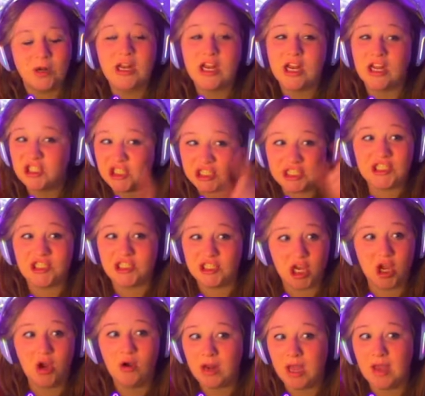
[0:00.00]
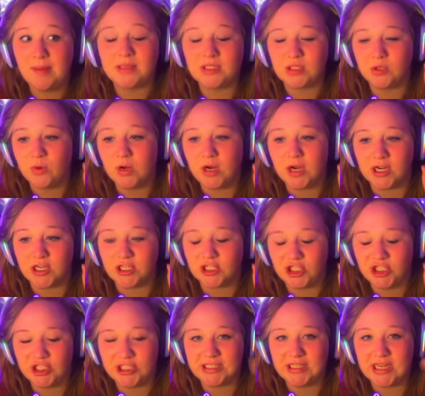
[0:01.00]
Now, she uh-huh. showed up to work. She
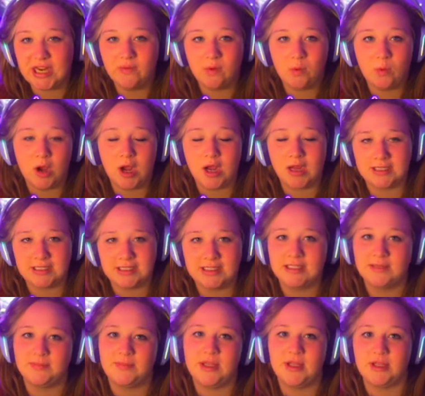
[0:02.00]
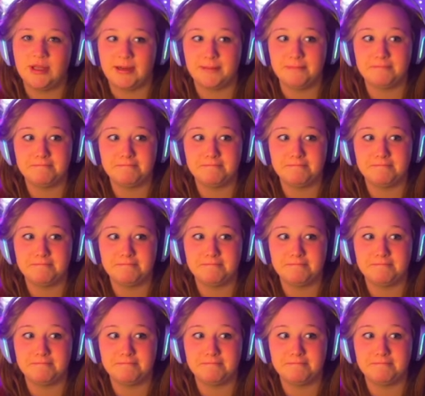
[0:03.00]
just never walked in the building.